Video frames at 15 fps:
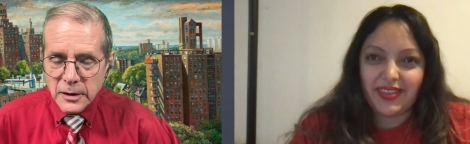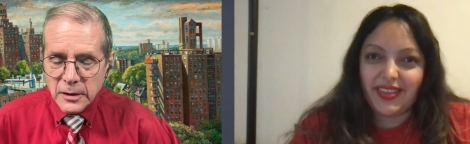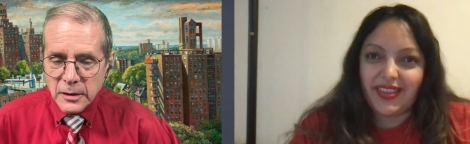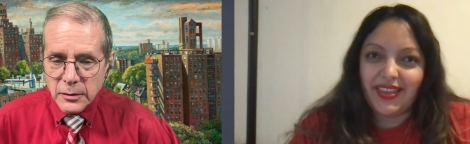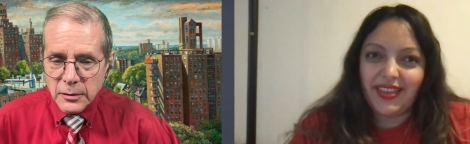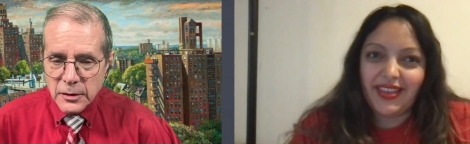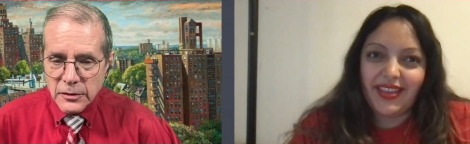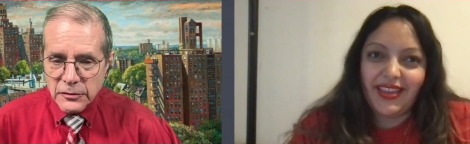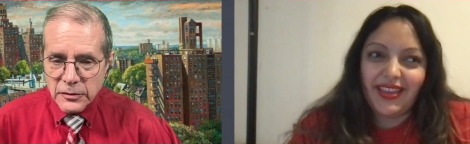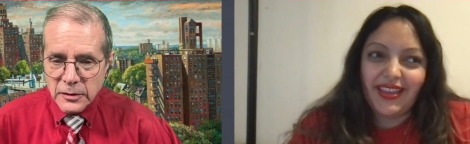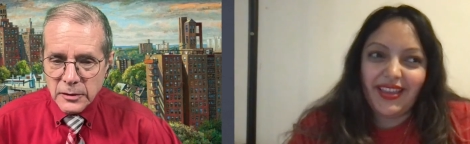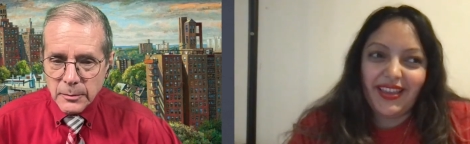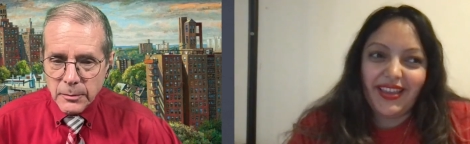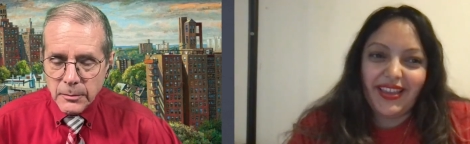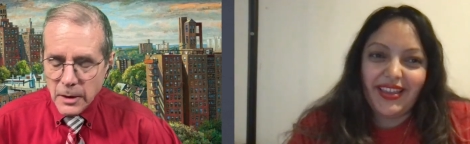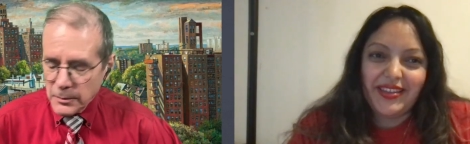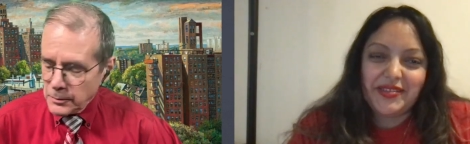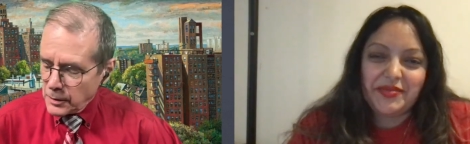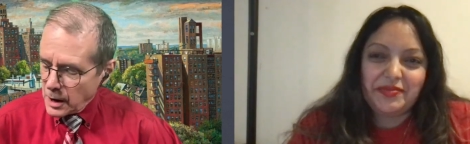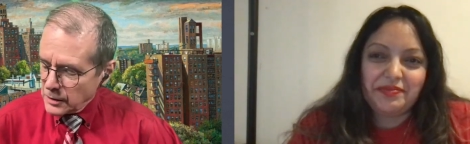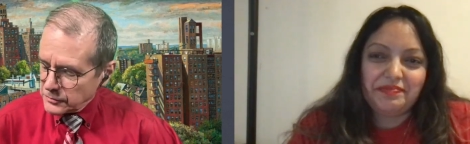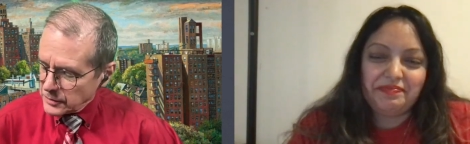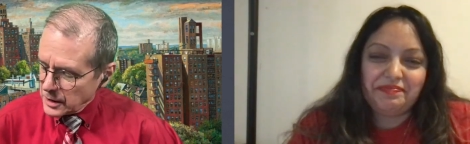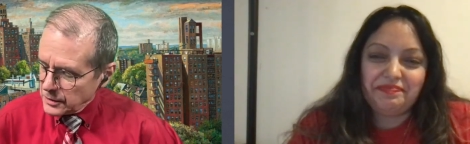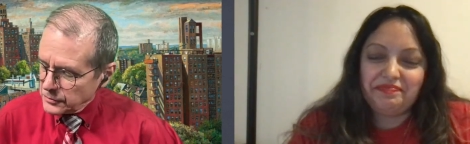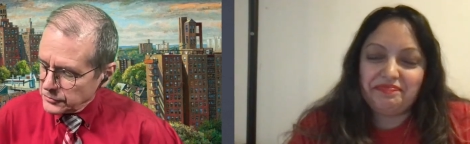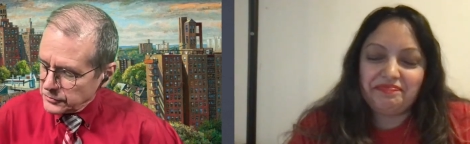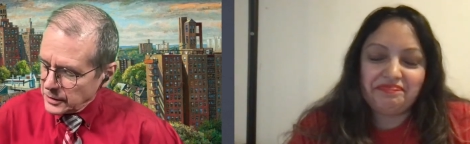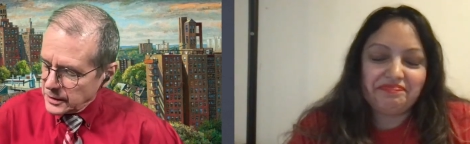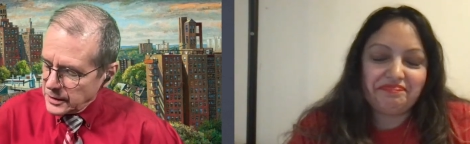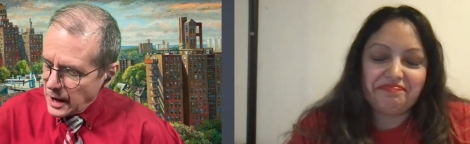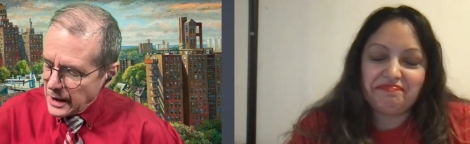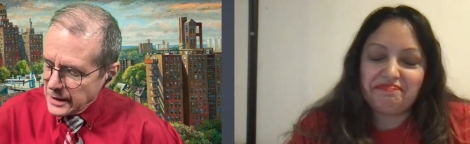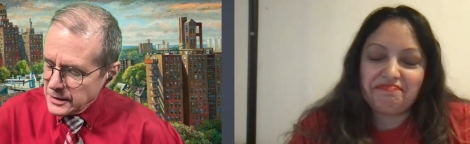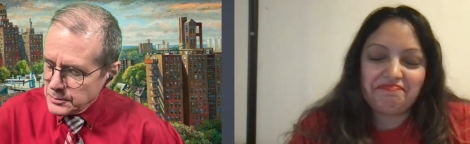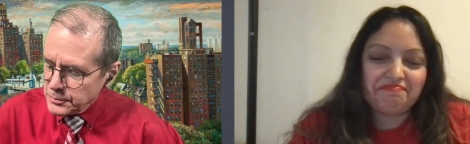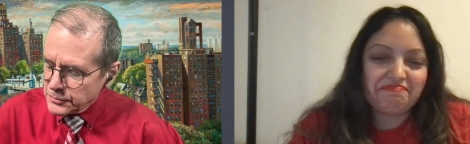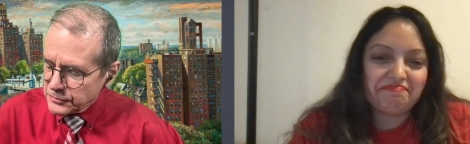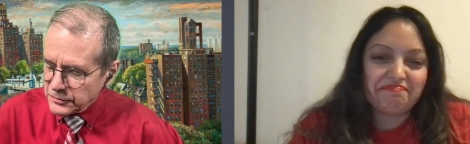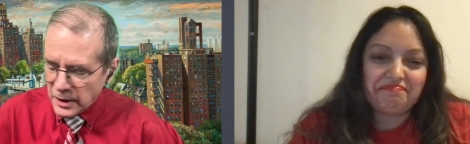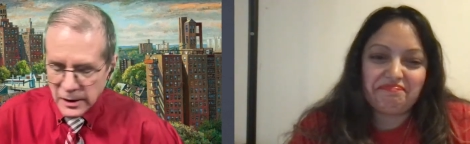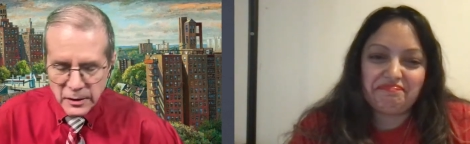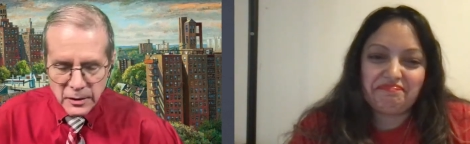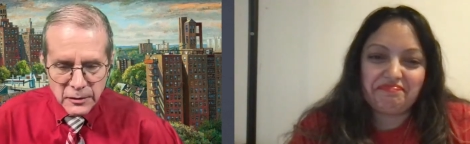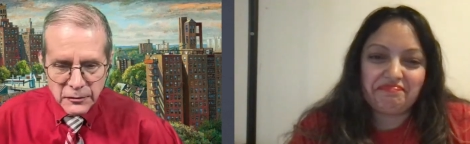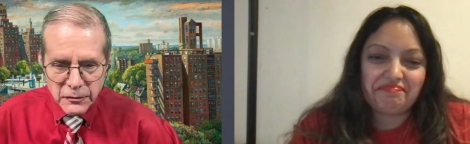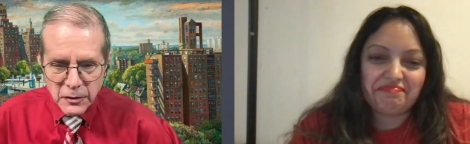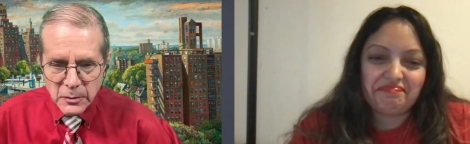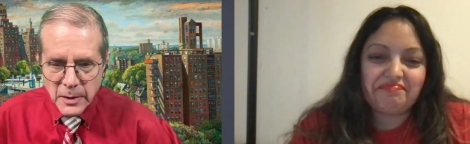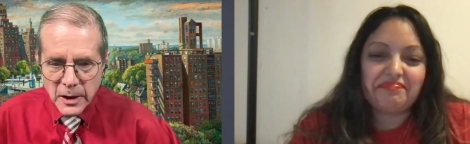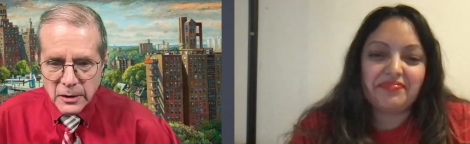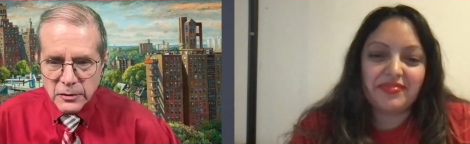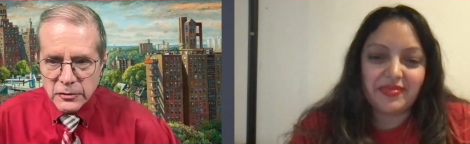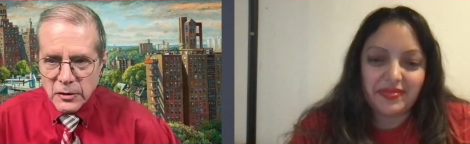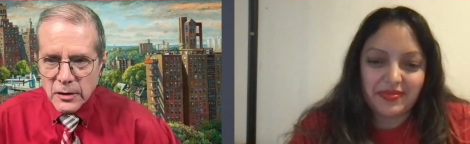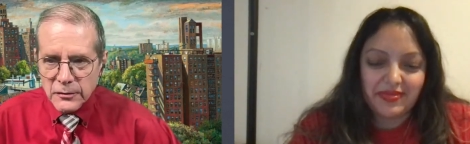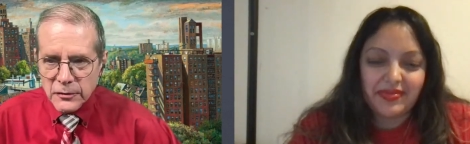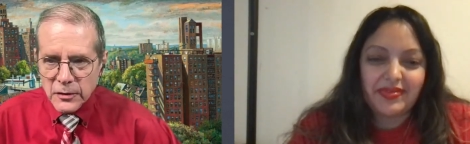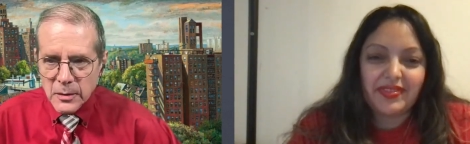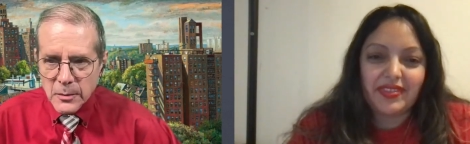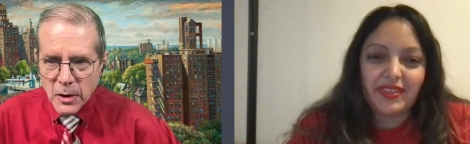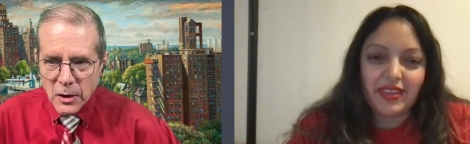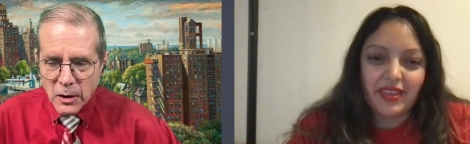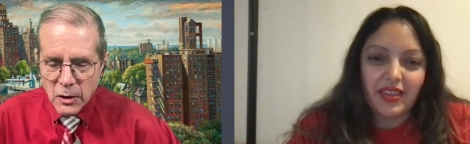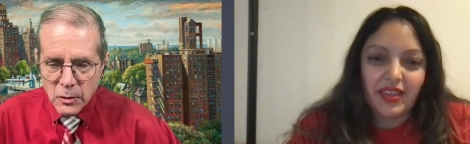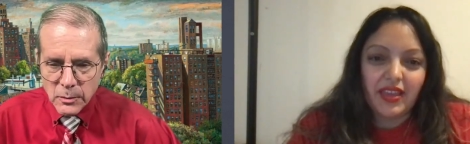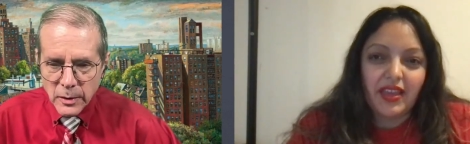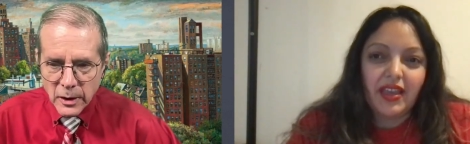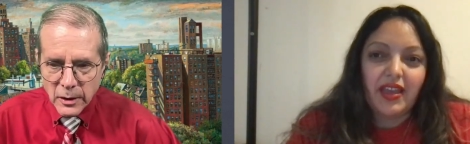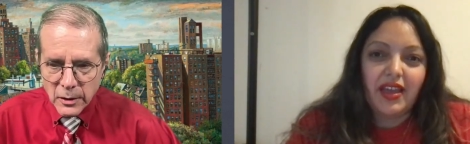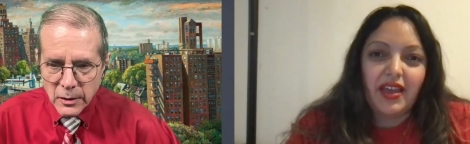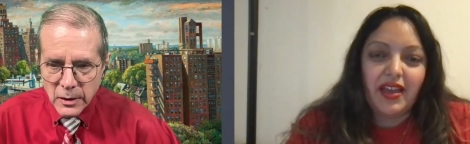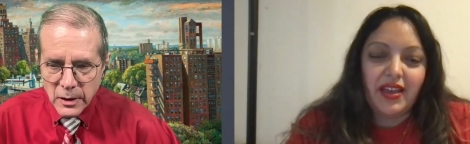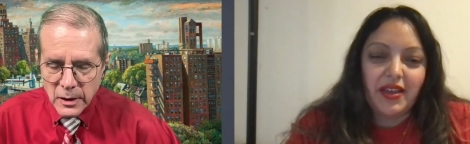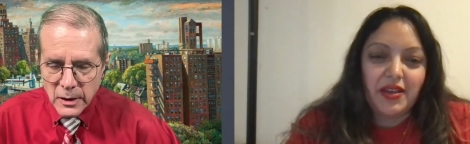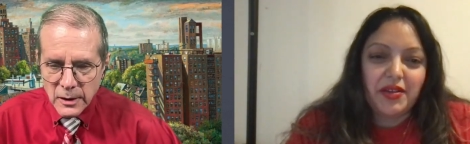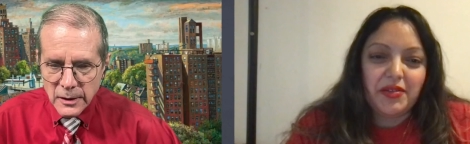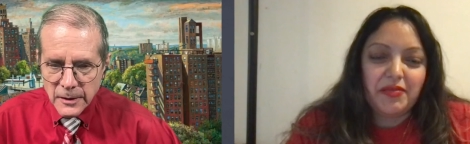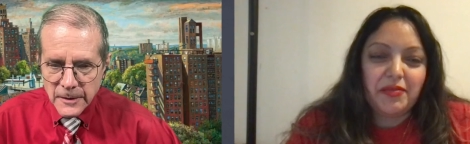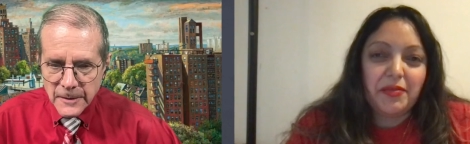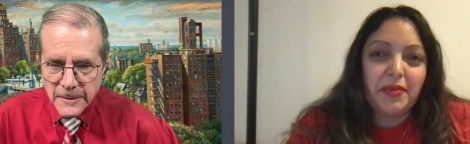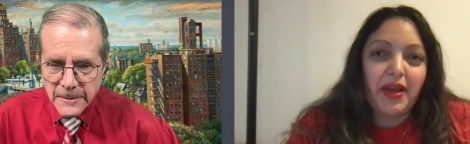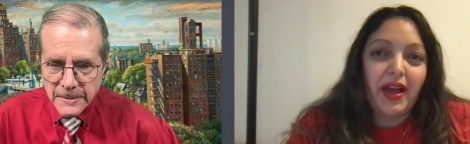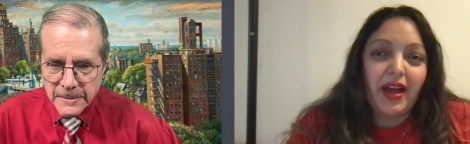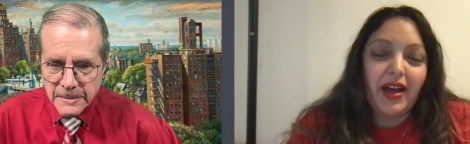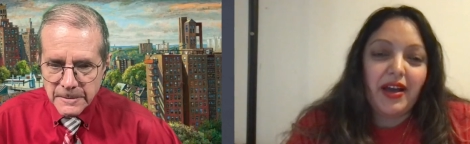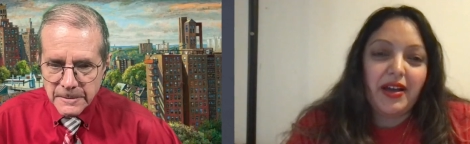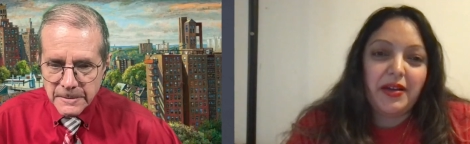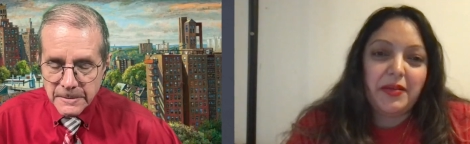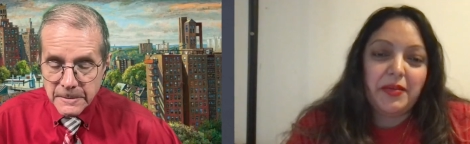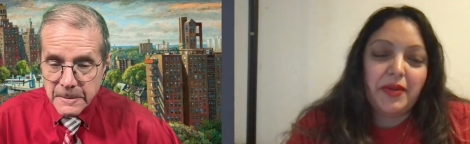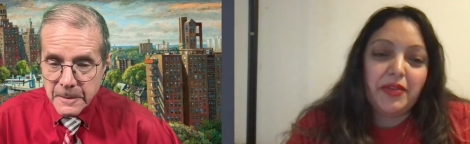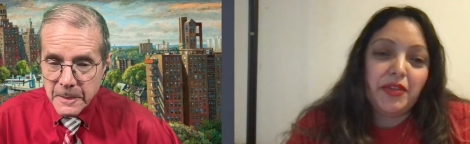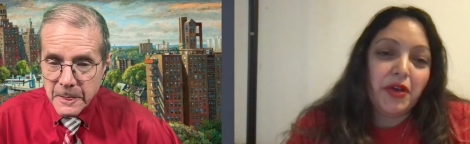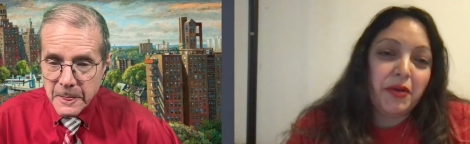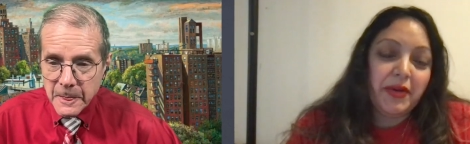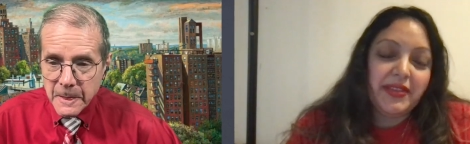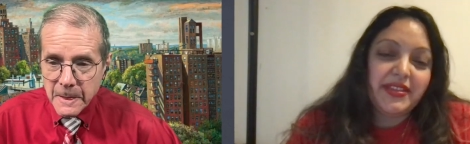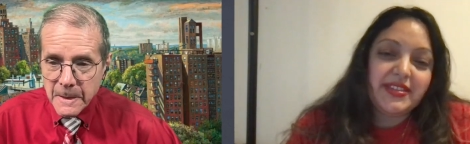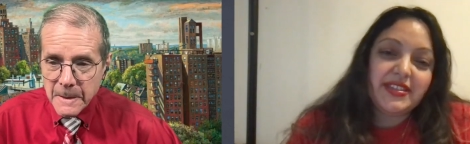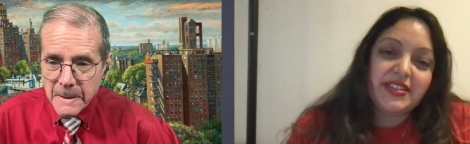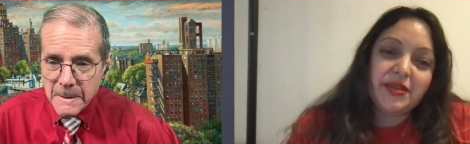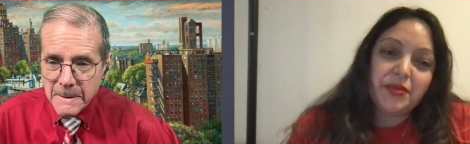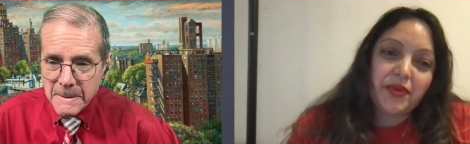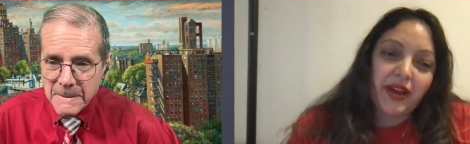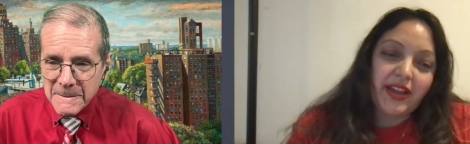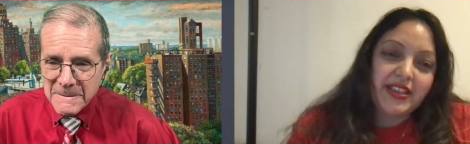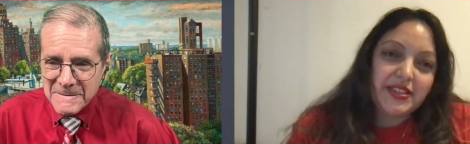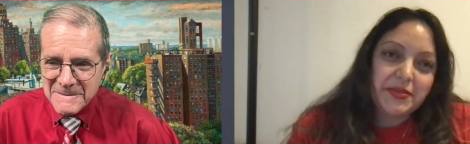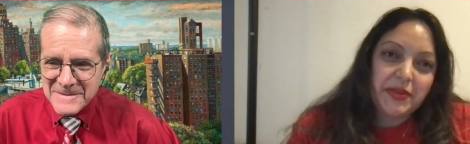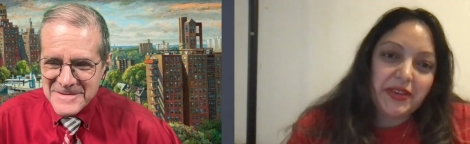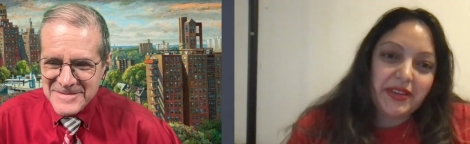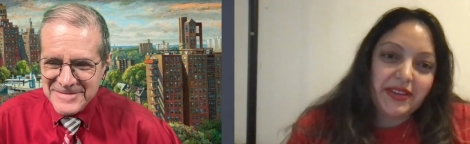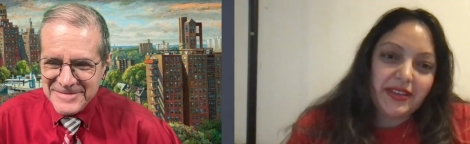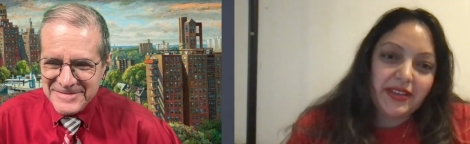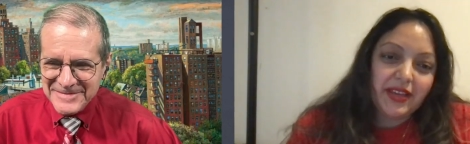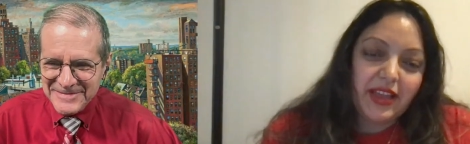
Speaker 1: there is in the in Bronx? I understand 90% of the filmmakers are from our home borough.
Speaker 2: Um, no, it doesn't surprise me.